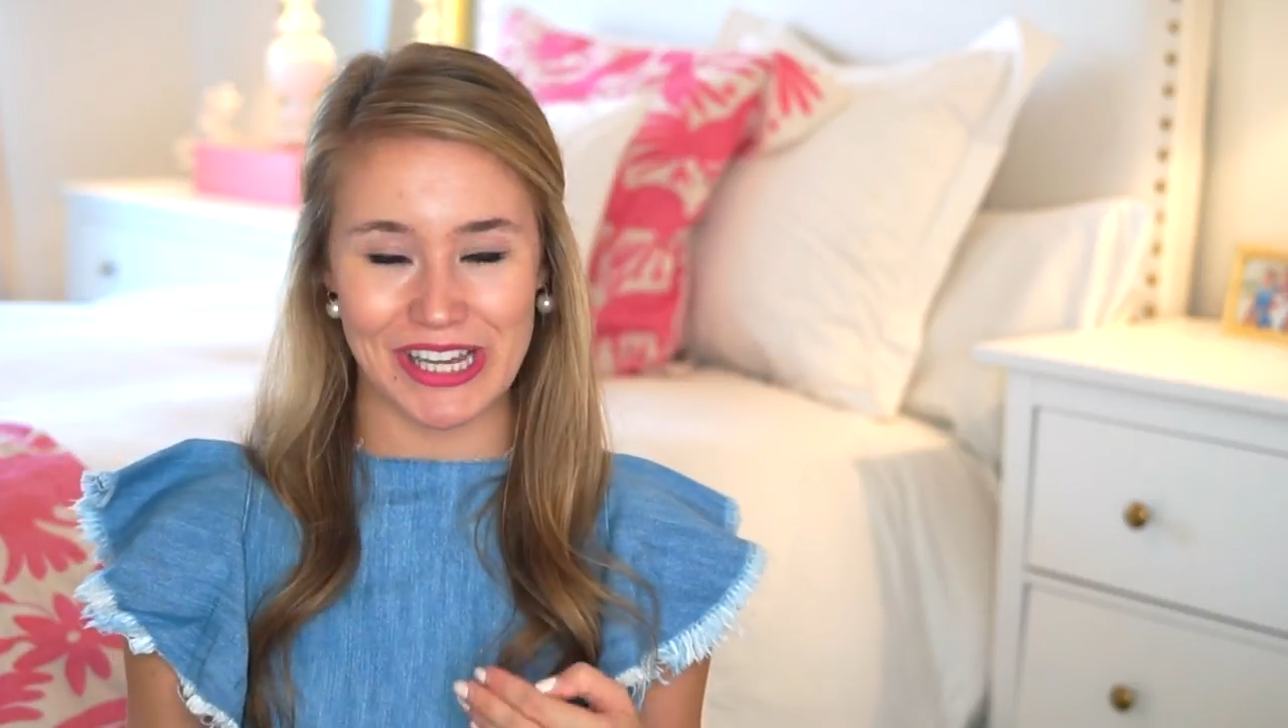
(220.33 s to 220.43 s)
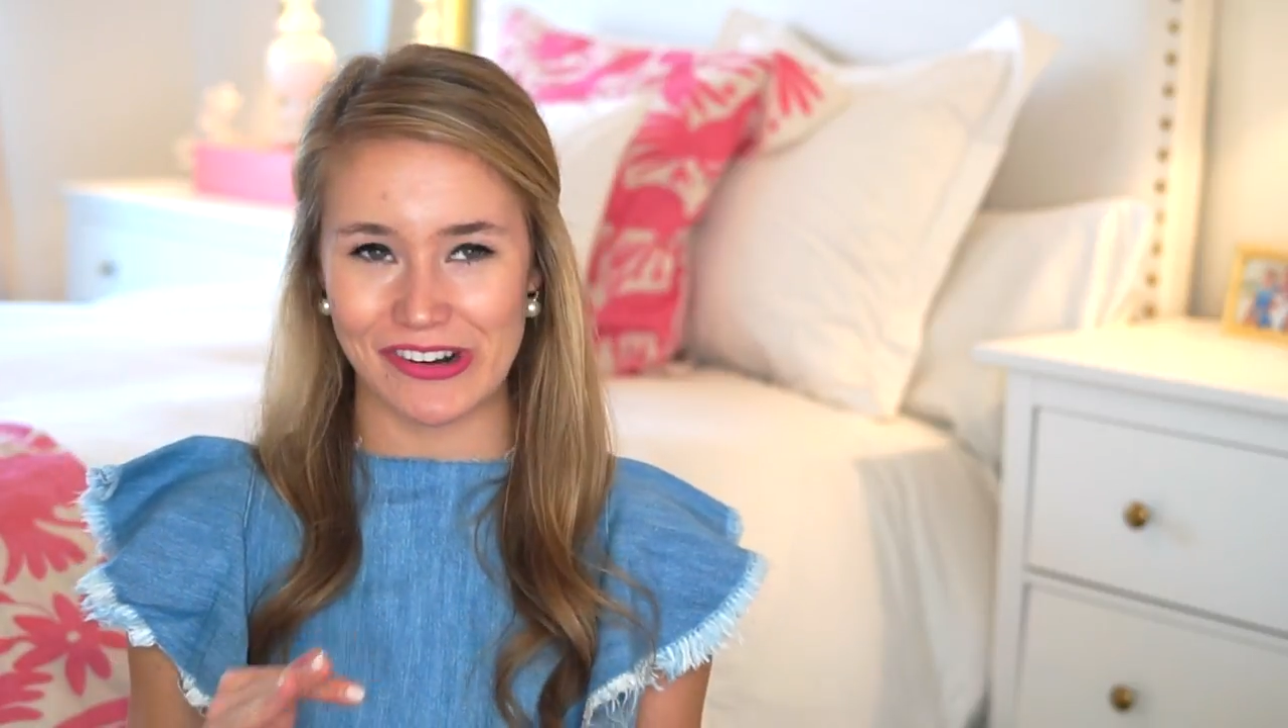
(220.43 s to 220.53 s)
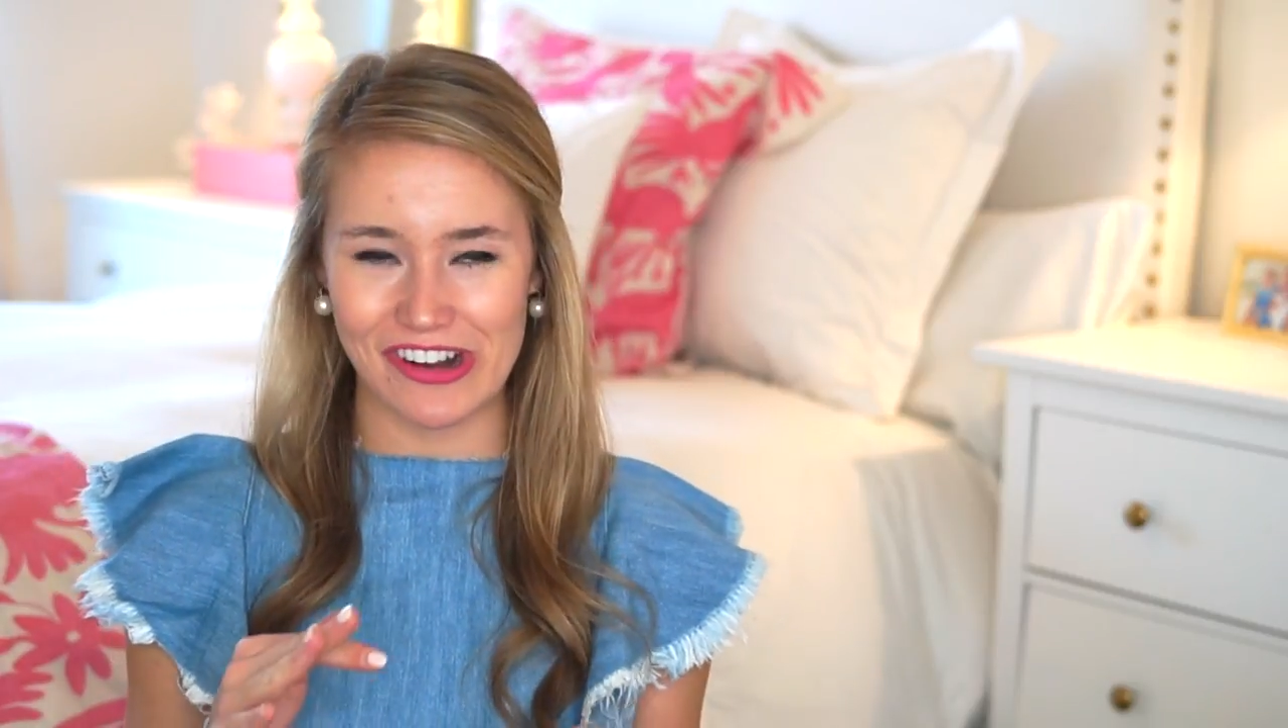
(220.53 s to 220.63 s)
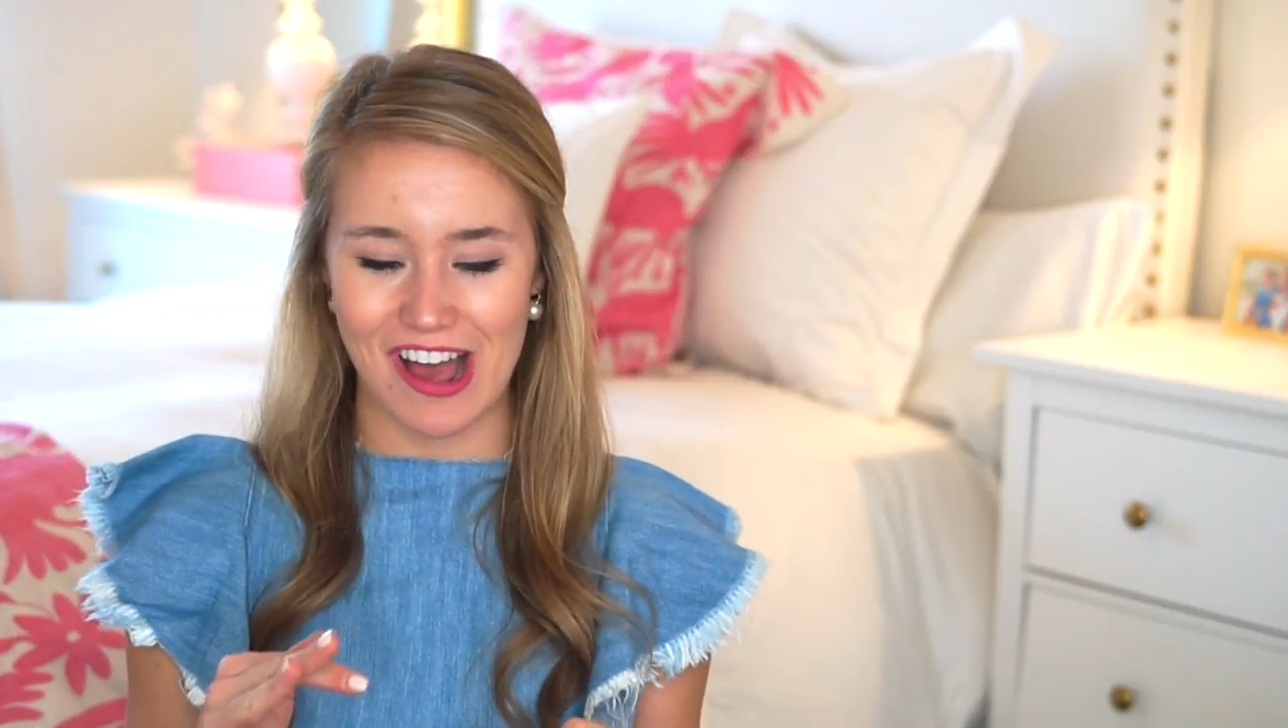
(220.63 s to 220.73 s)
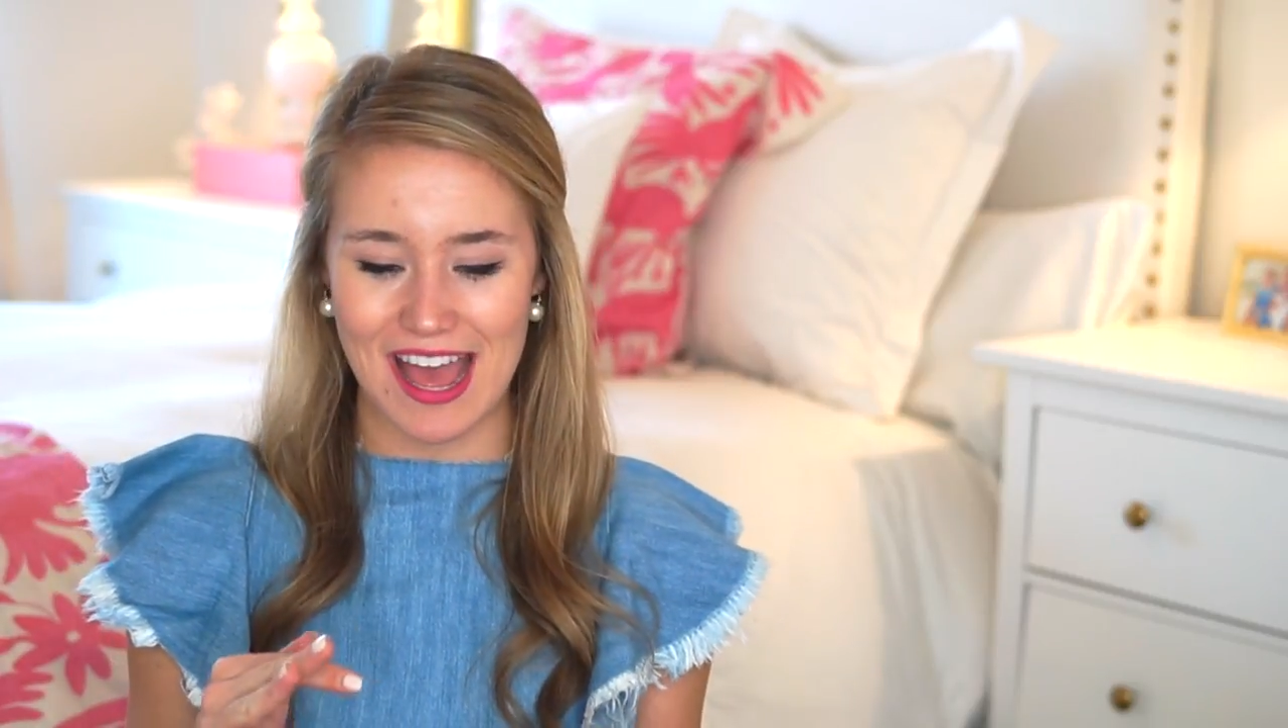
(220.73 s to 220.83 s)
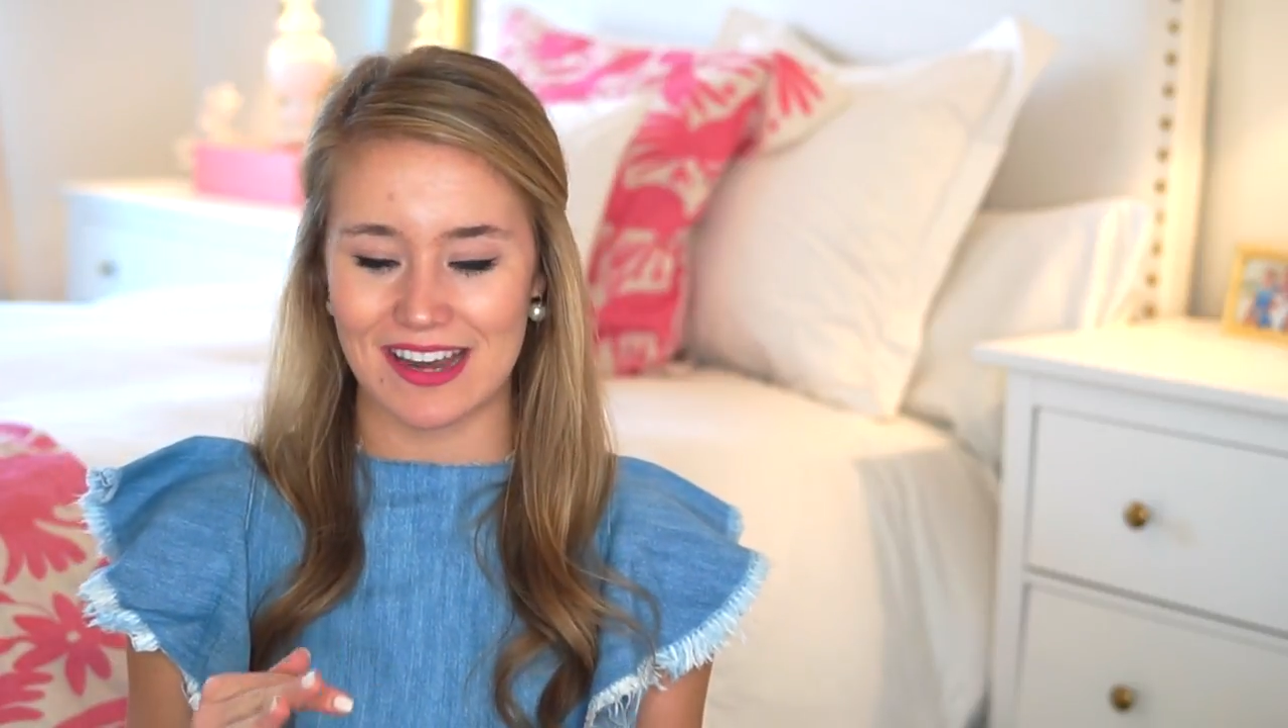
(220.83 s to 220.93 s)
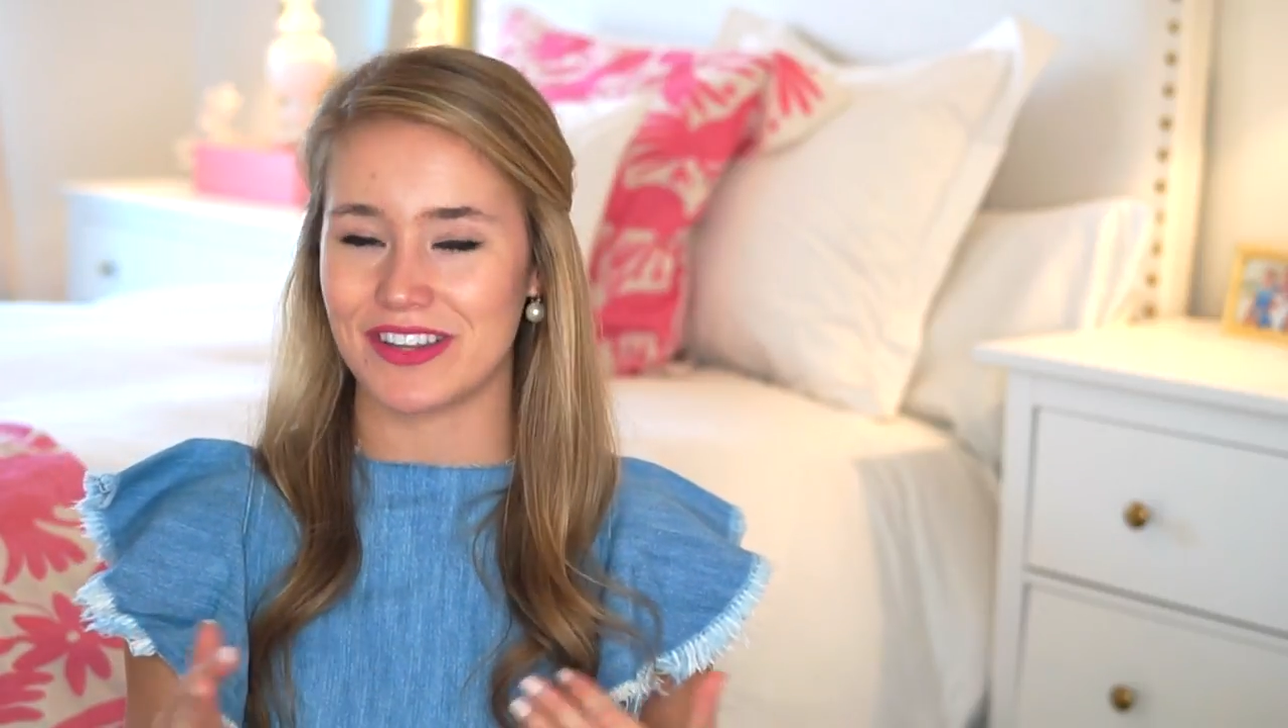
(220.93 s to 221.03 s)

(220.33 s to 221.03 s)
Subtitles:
get or not.